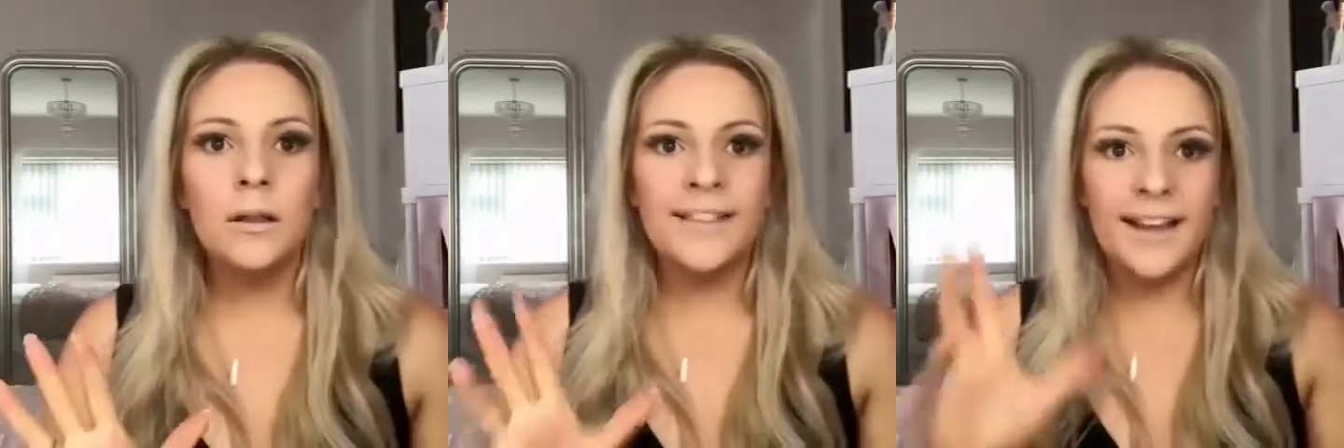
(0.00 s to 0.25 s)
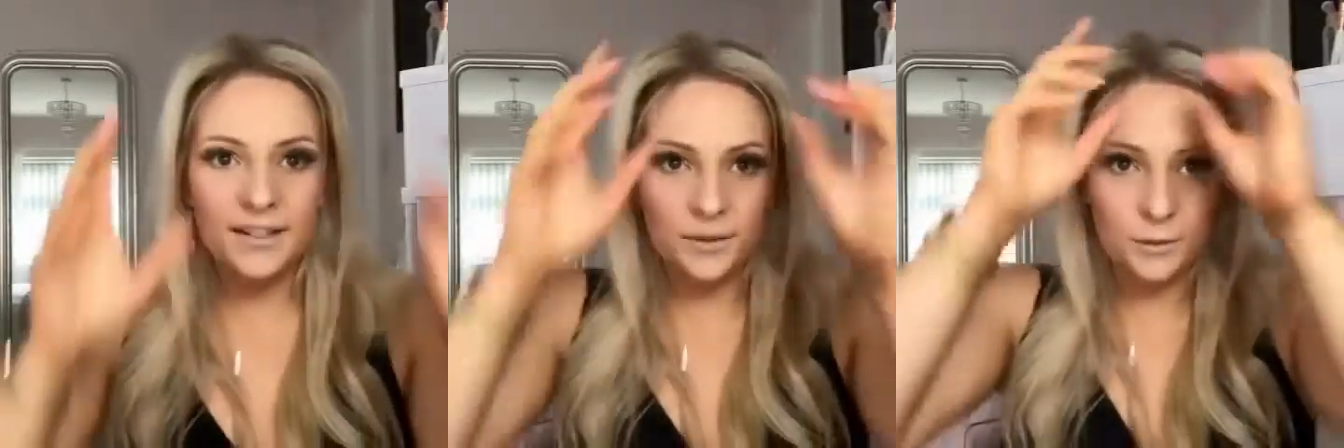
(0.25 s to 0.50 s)

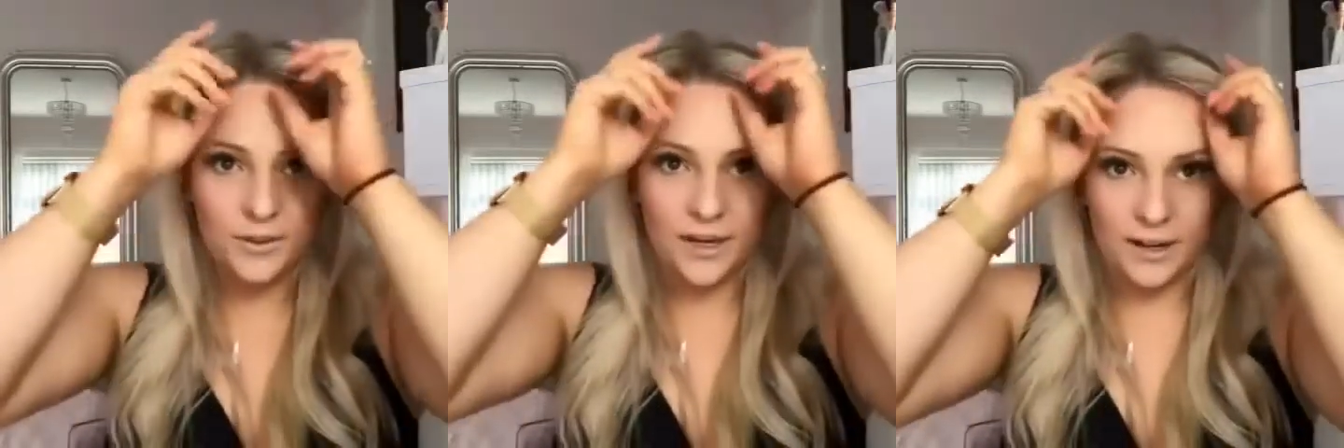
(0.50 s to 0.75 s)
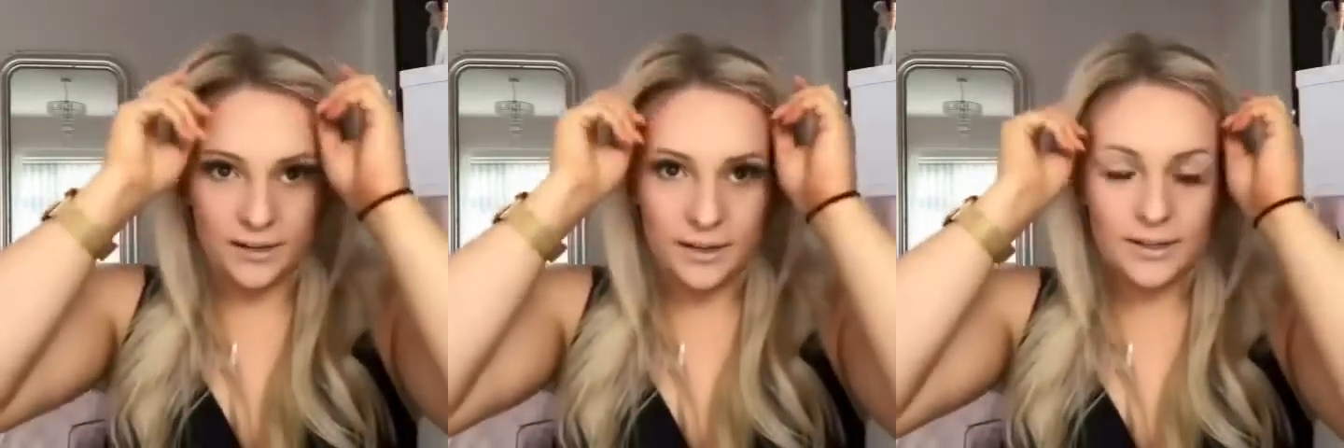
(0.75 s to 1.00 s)
That's all
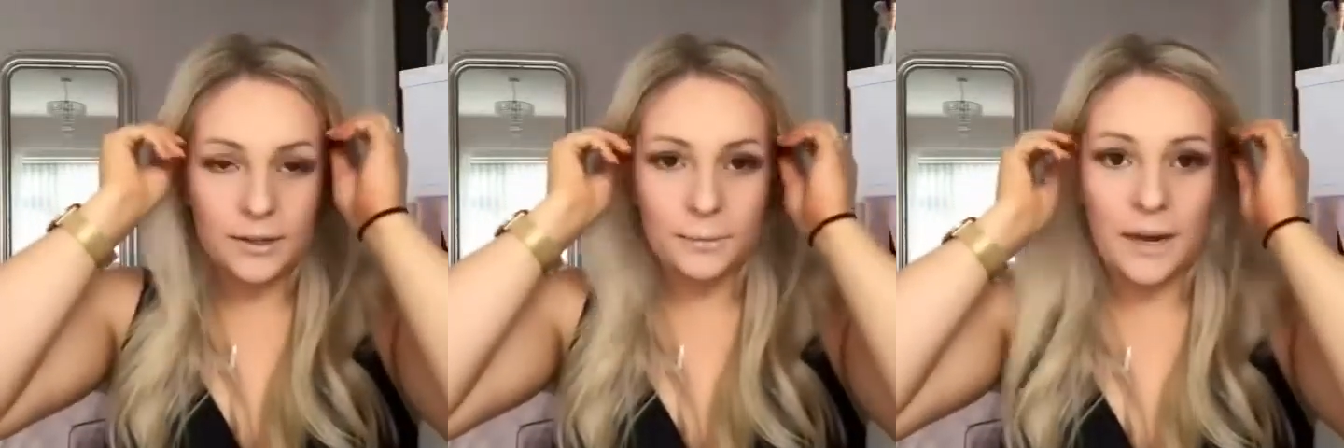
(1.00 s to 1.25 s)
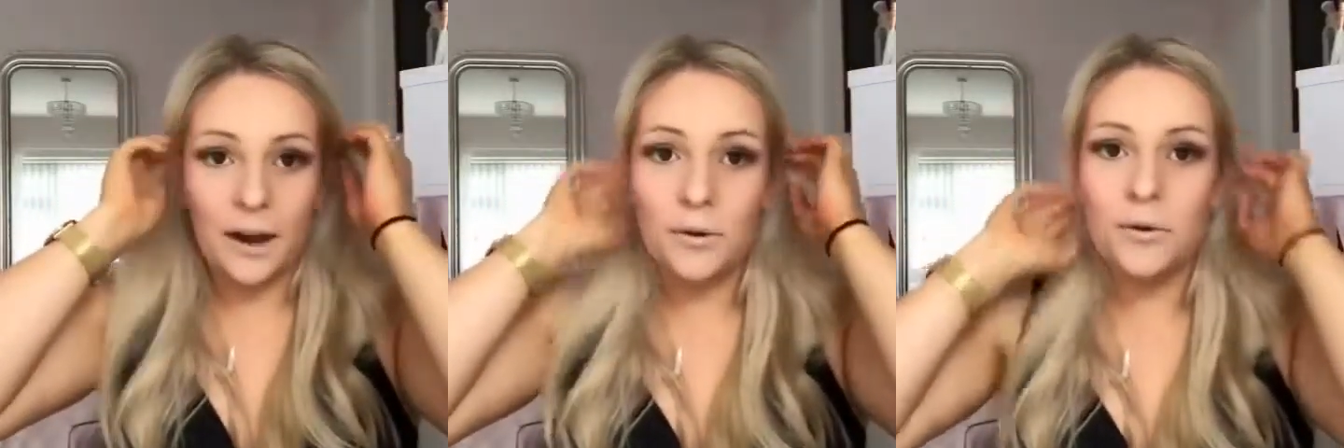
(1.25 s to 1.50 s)
done, so
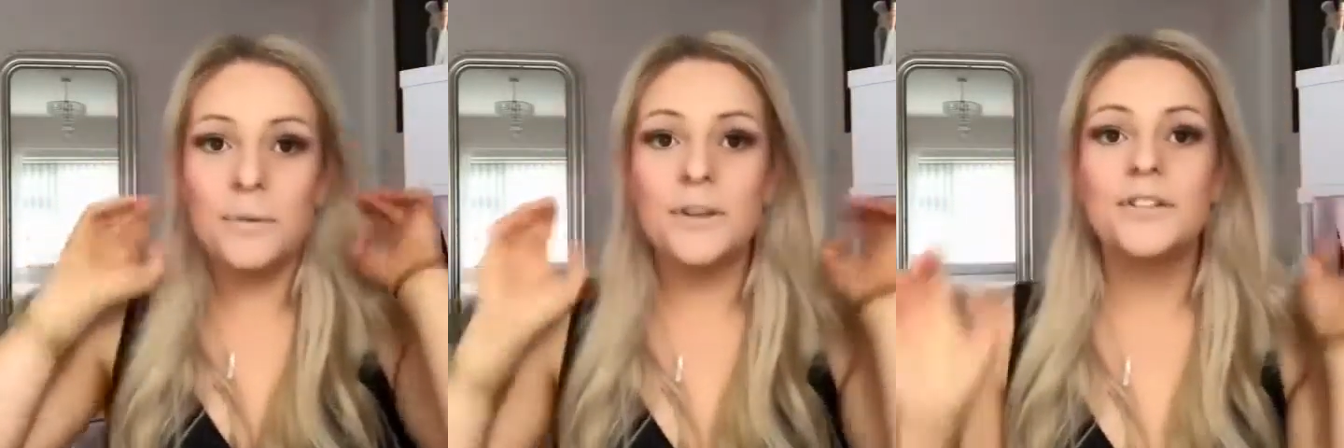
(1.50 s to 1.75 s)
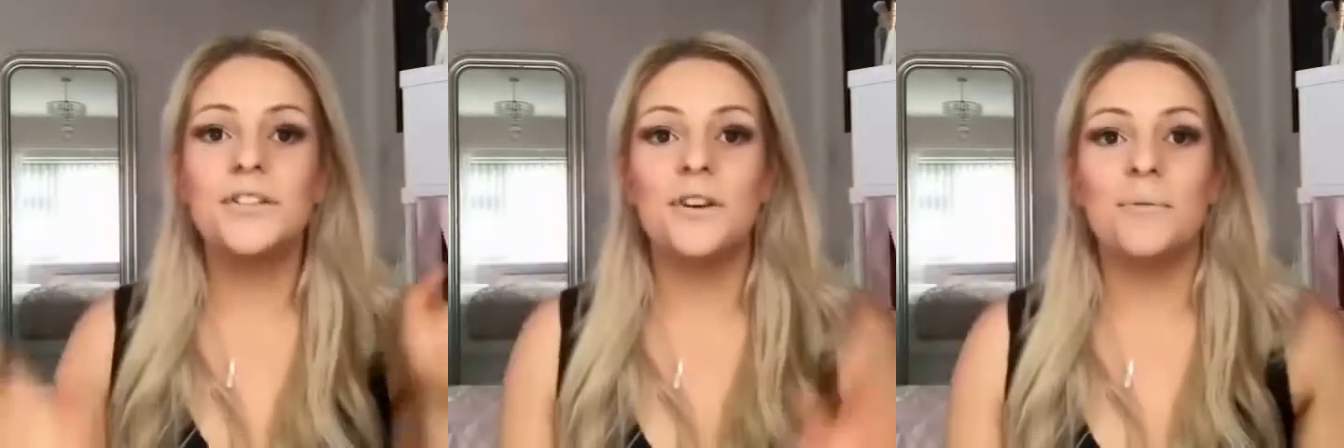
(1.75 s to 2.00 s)
we are
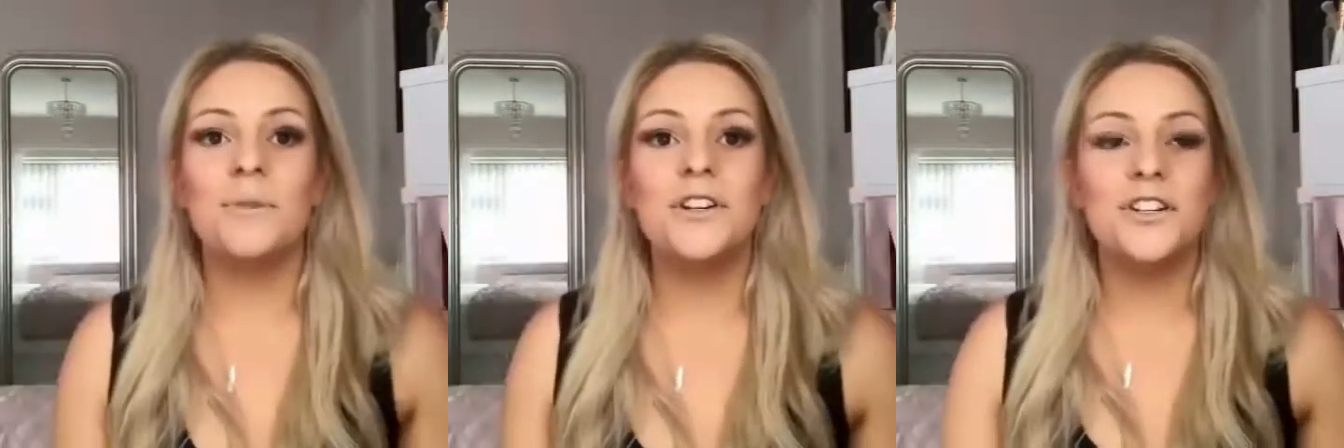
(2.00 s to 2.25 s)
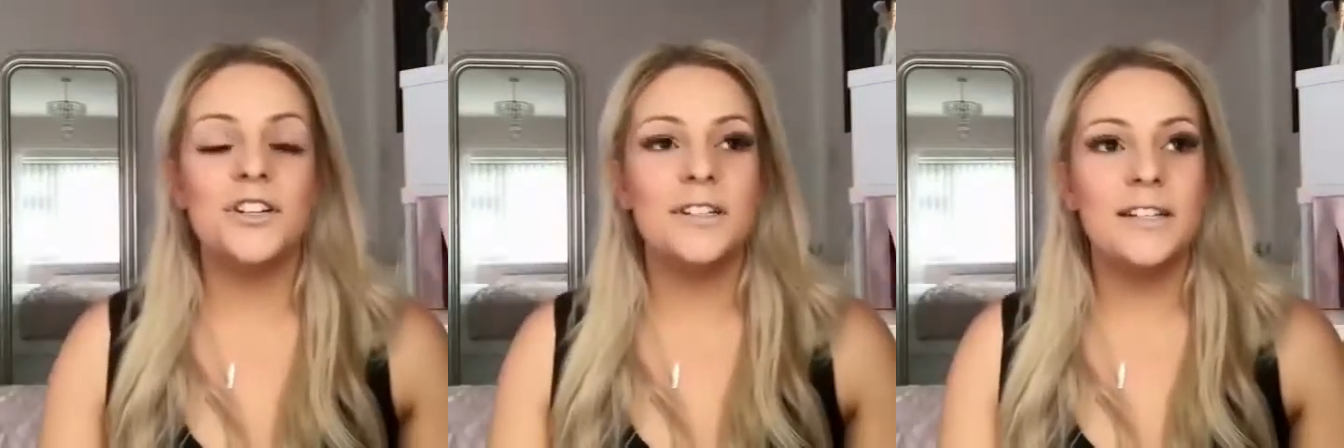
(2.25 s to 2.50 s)
almost done. We
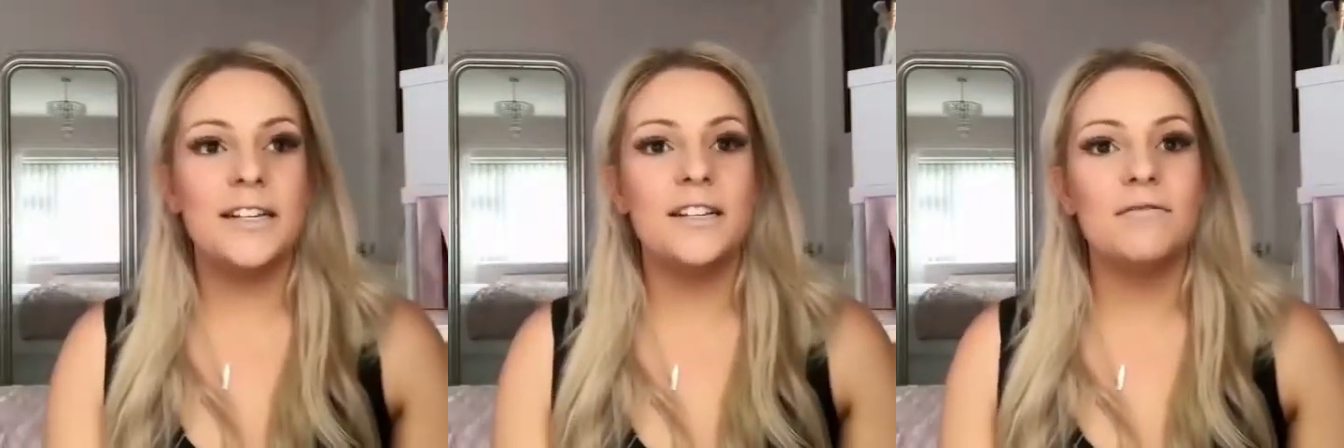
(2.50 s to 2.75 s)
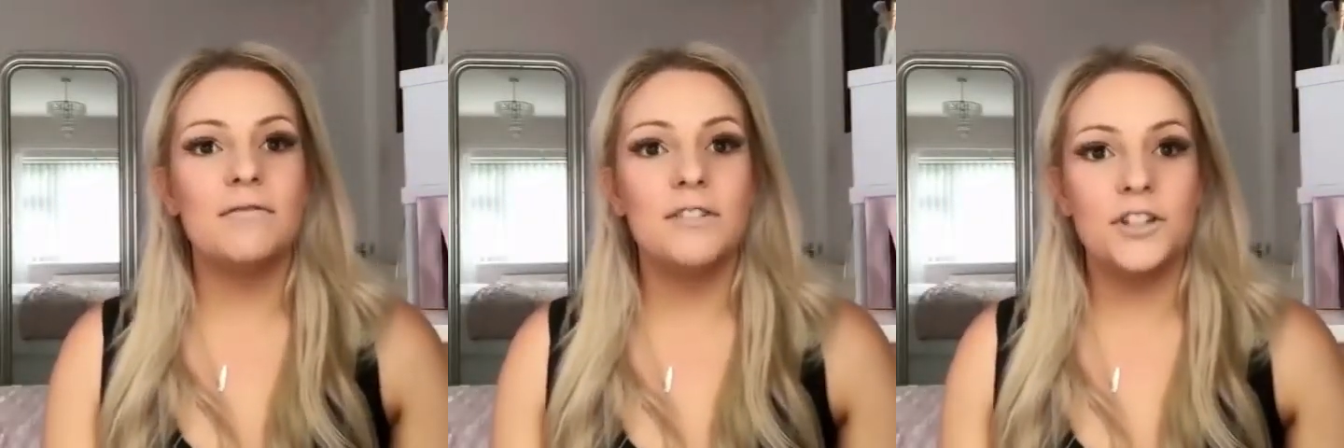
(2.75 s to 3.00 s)
just need
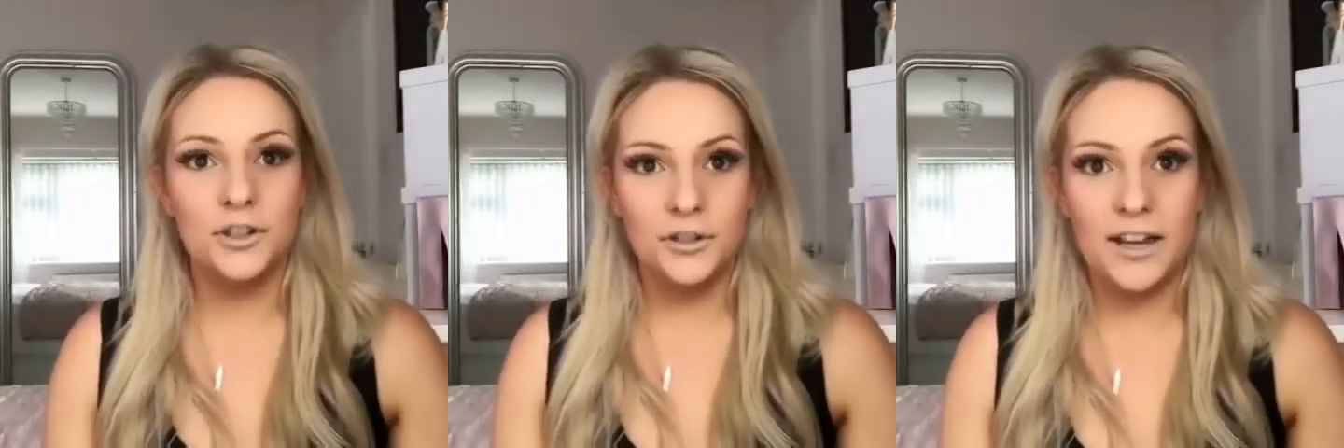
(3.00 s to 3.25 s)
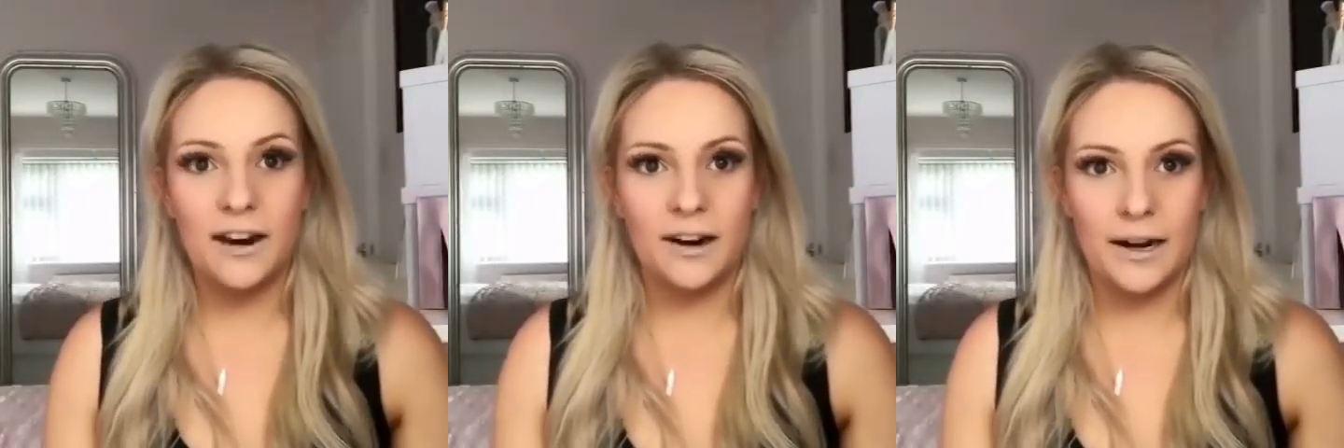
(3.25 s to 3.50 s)
to do
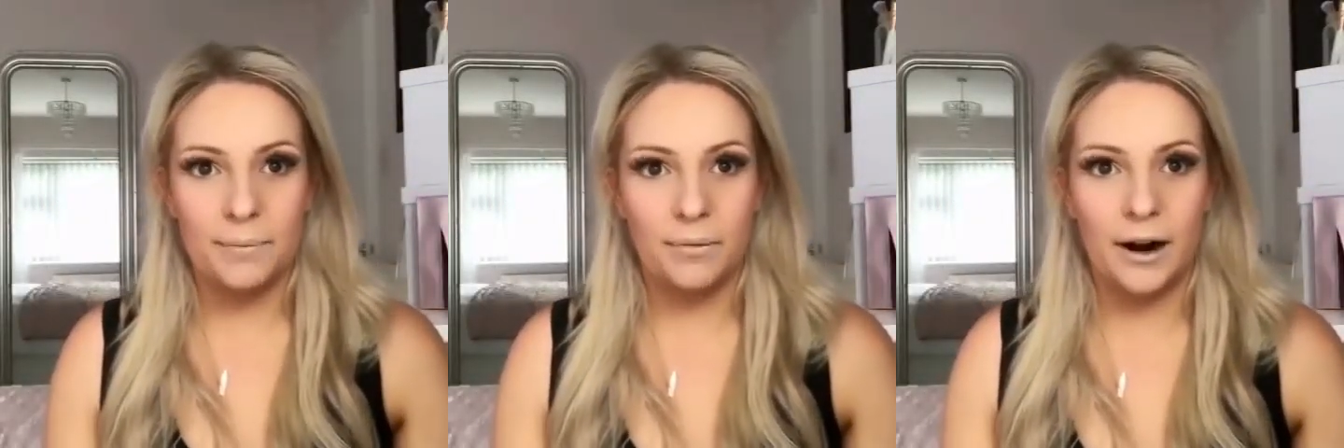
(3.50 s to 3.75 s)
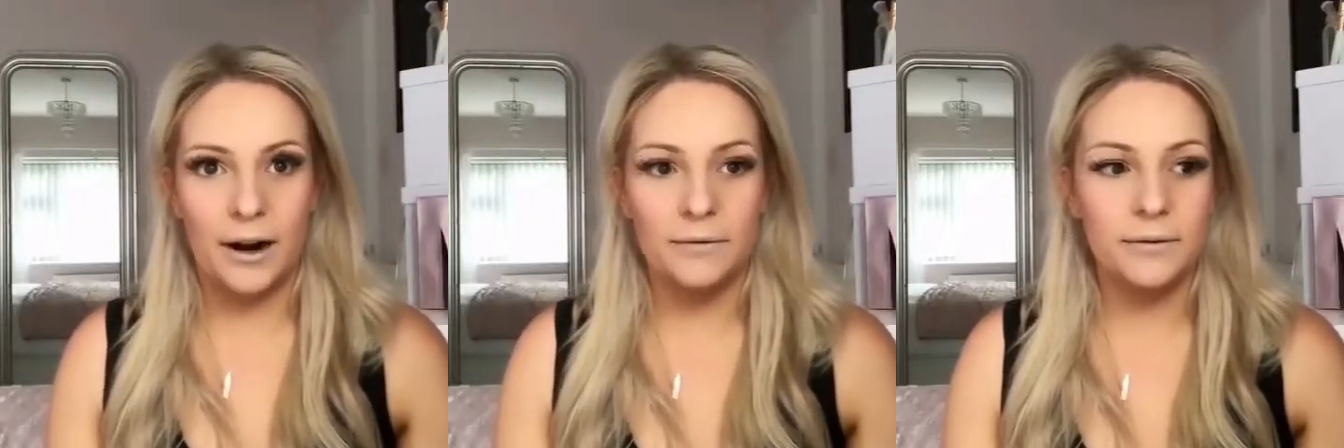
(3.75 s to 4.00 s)
the
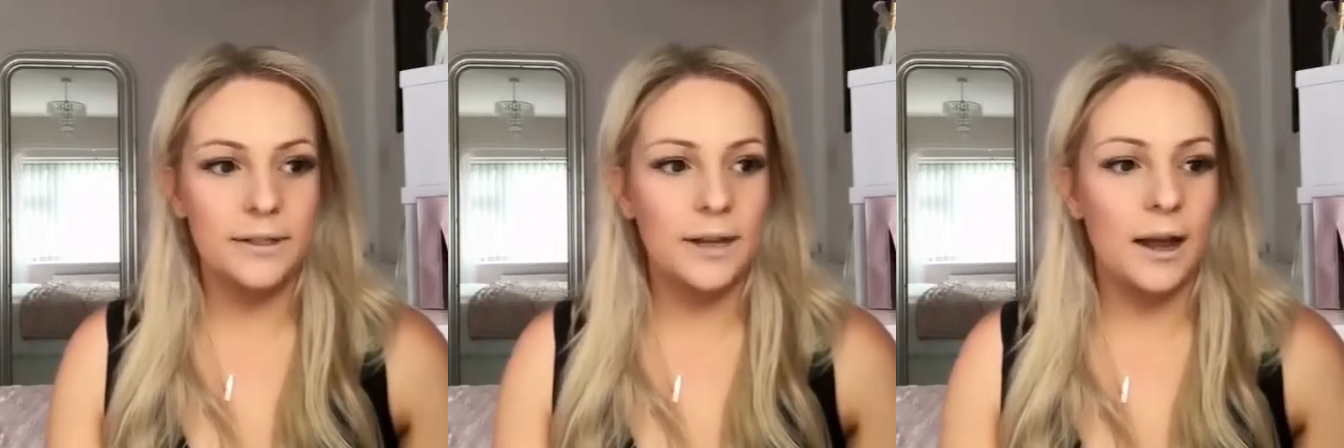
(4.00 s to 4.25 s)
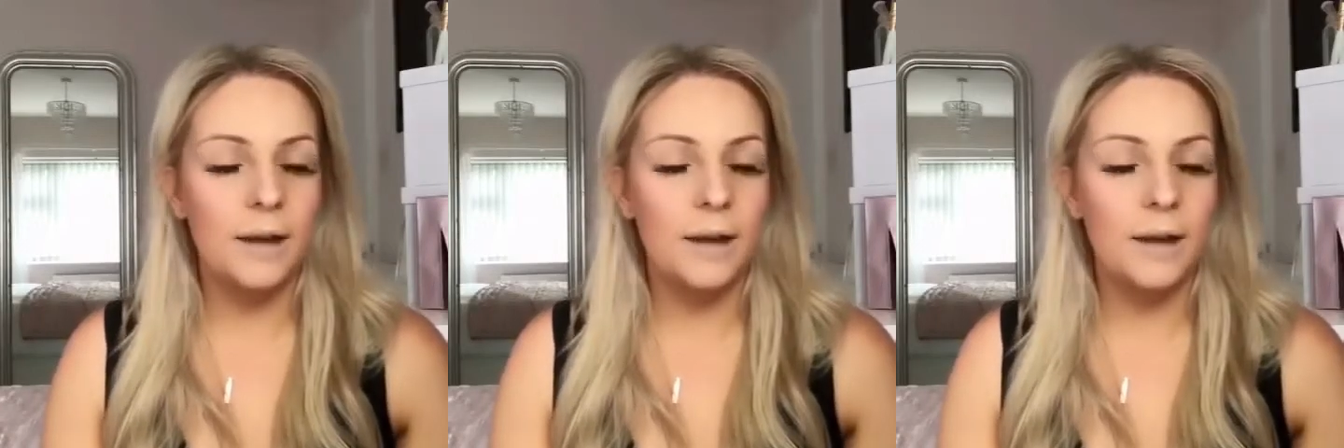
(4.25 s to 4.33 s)
eyebrows.